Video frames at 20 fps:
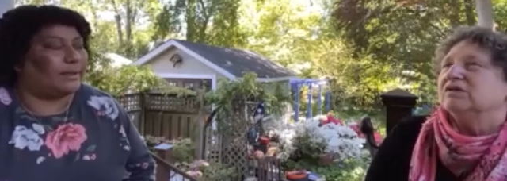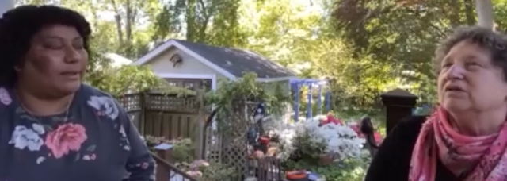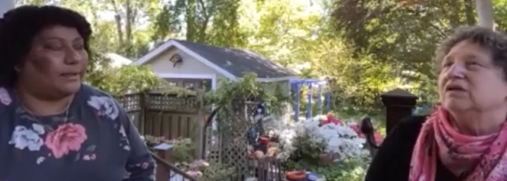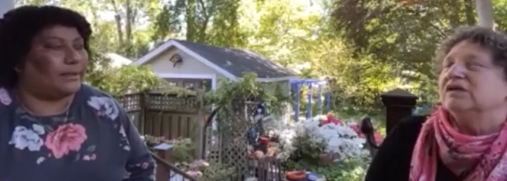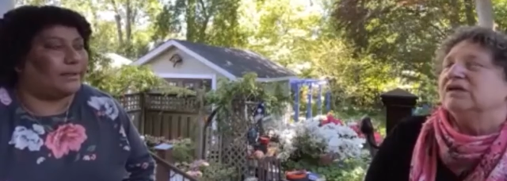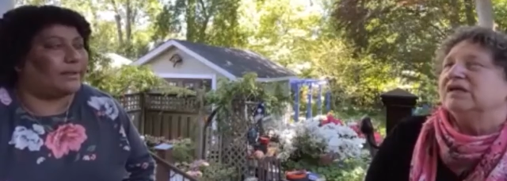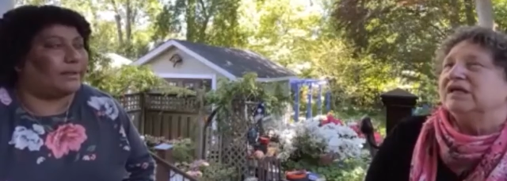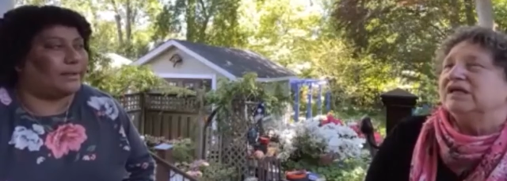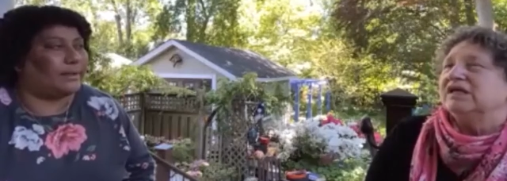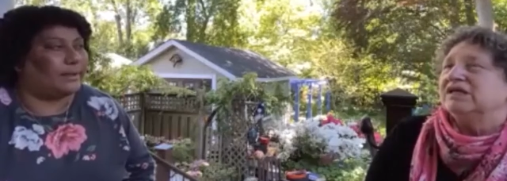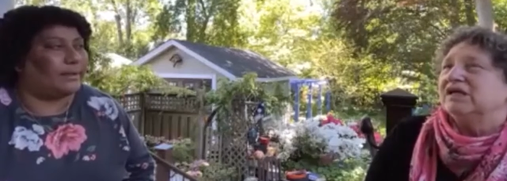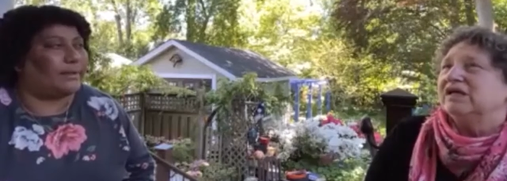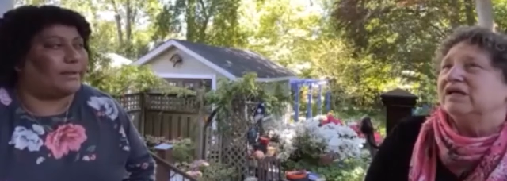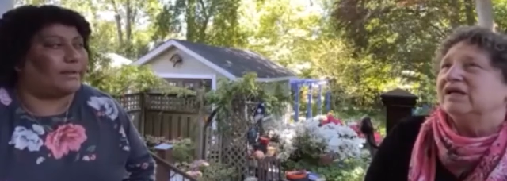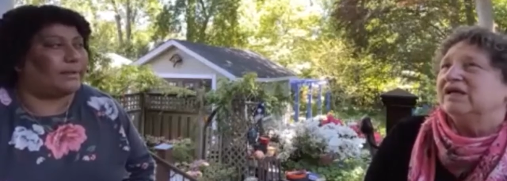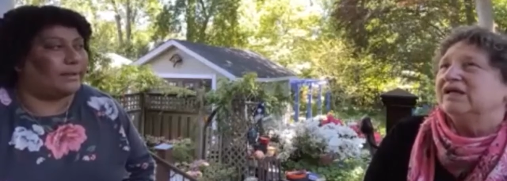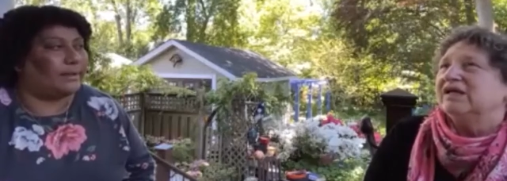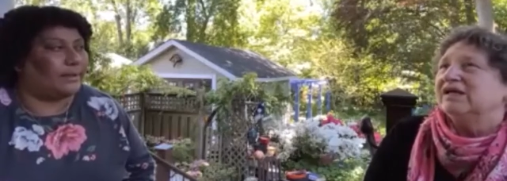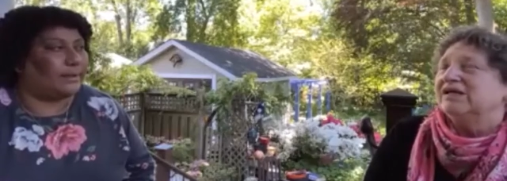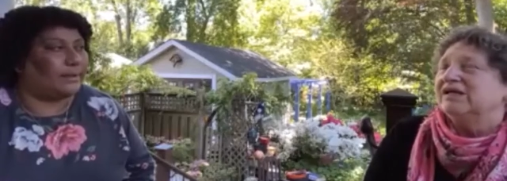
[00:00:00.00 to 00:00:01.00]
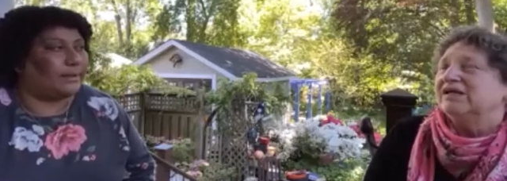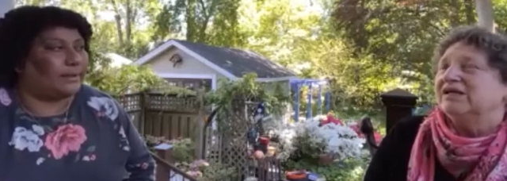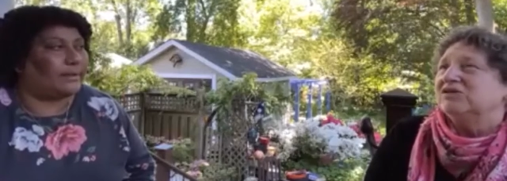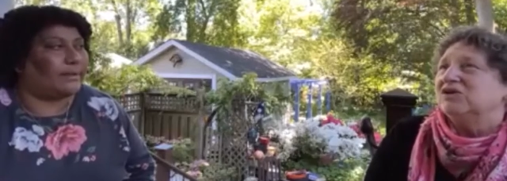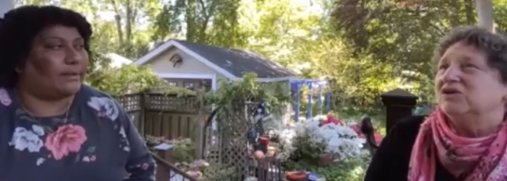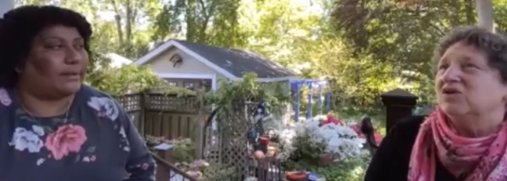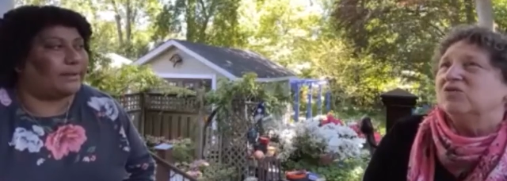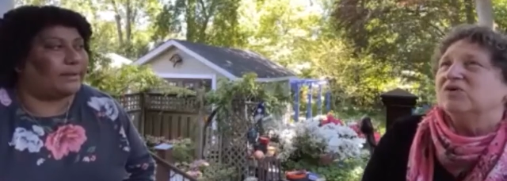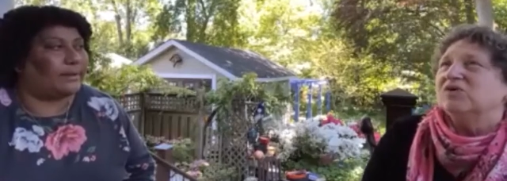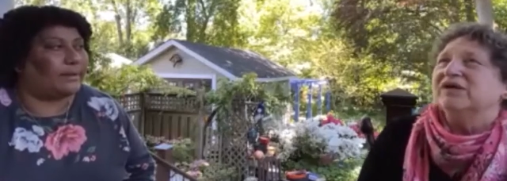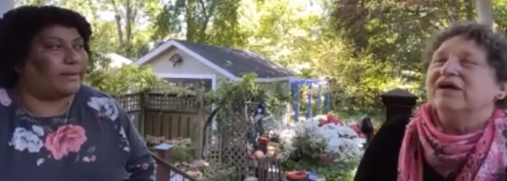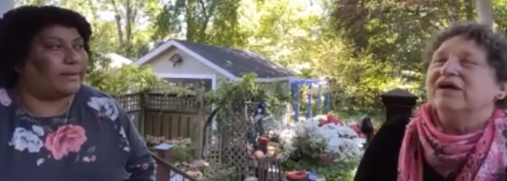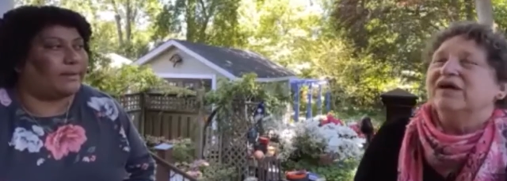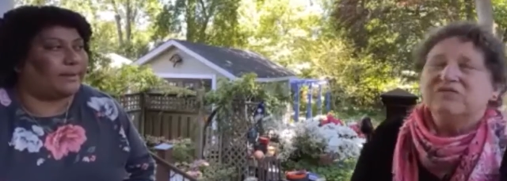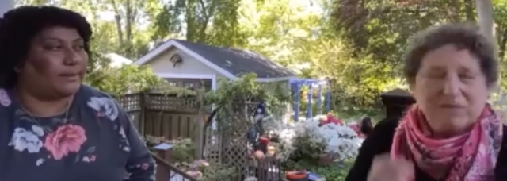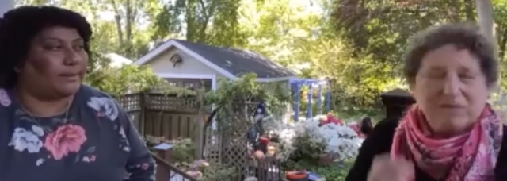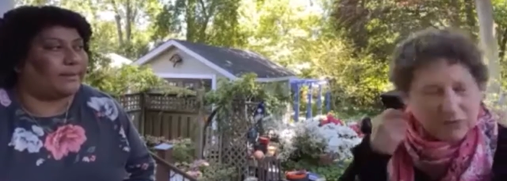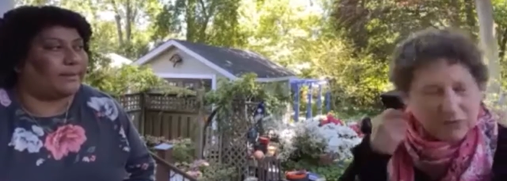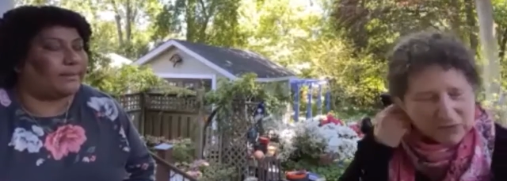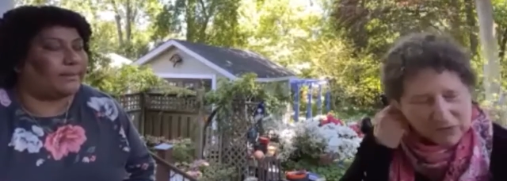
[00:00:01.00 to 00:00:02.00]
Speaker 1: and it, you know, and I
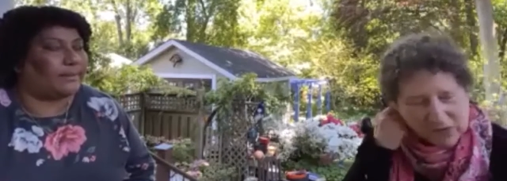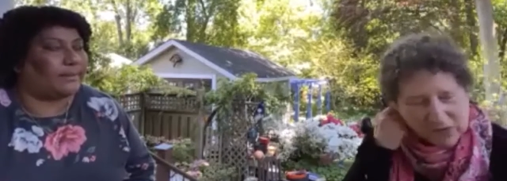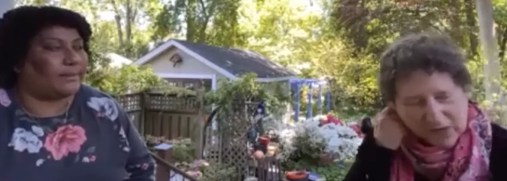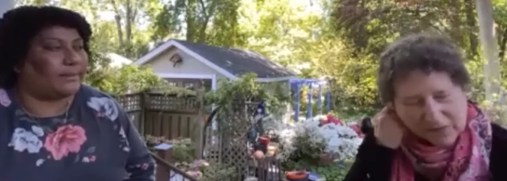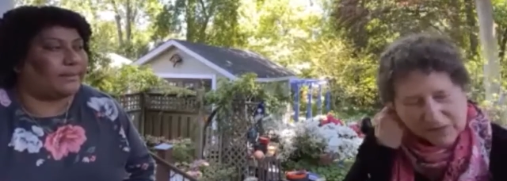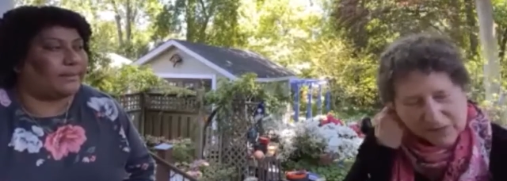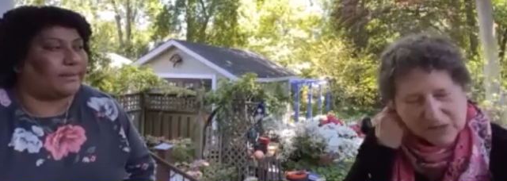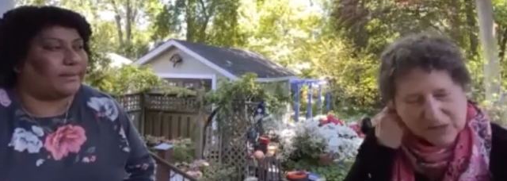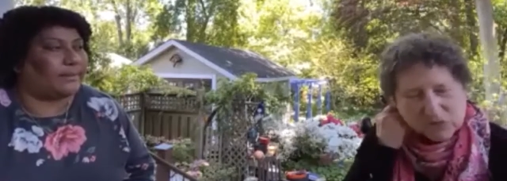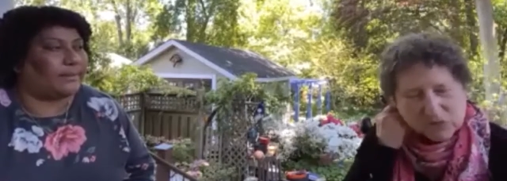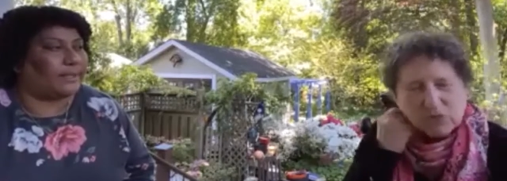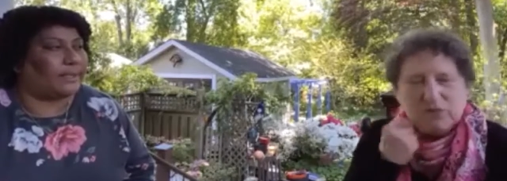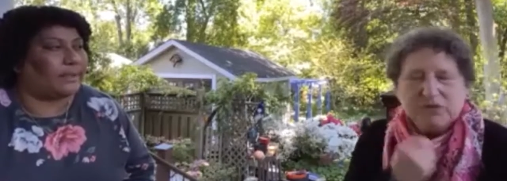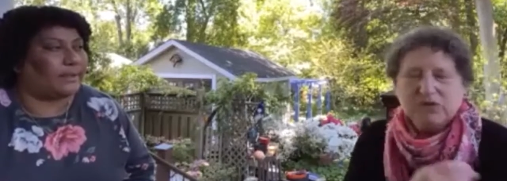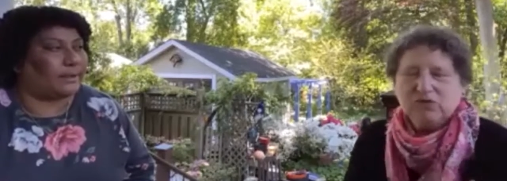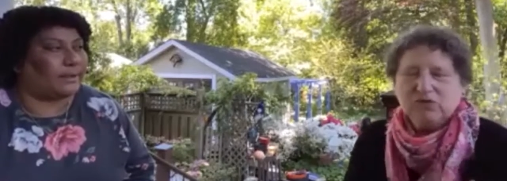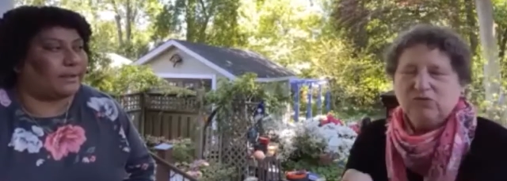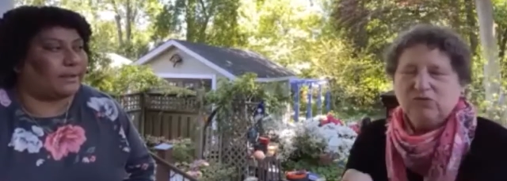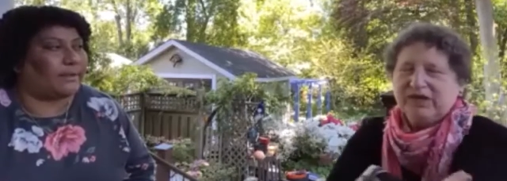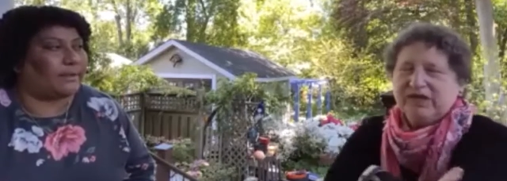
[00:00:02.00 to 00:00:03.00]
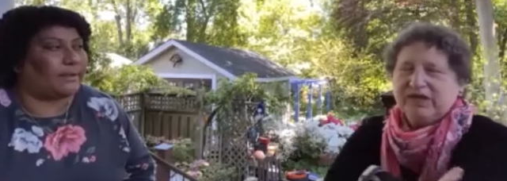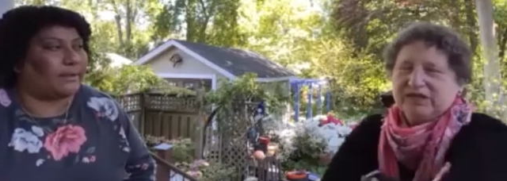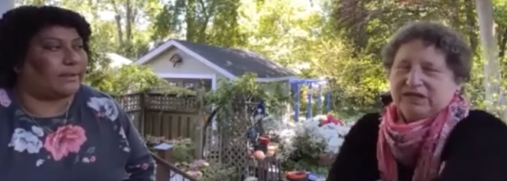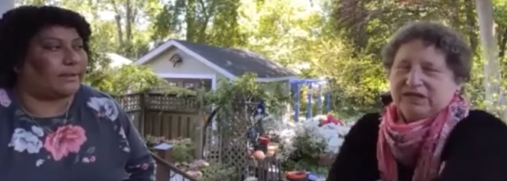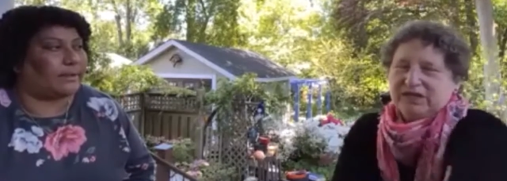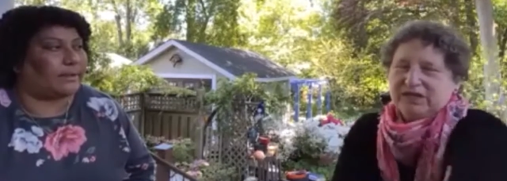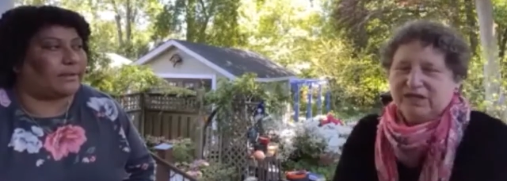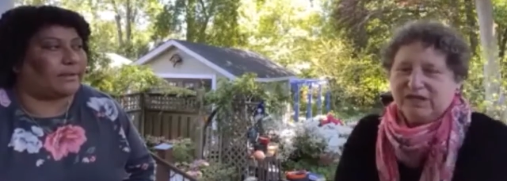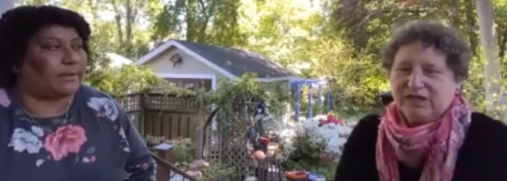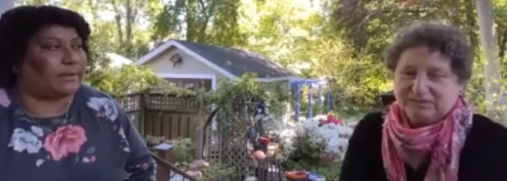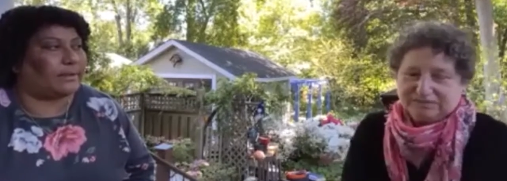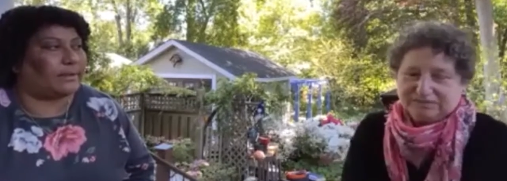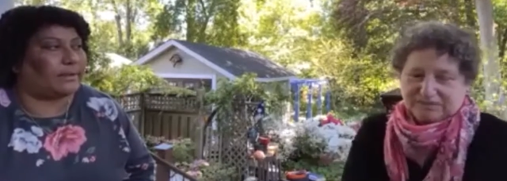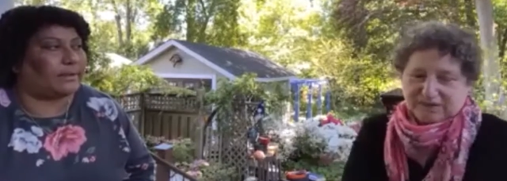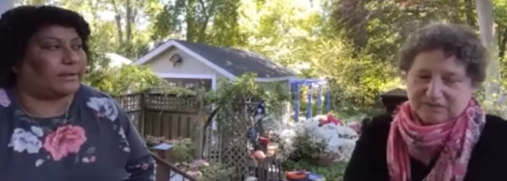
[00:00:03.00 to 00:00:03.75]
remember um, this woman who ran the um,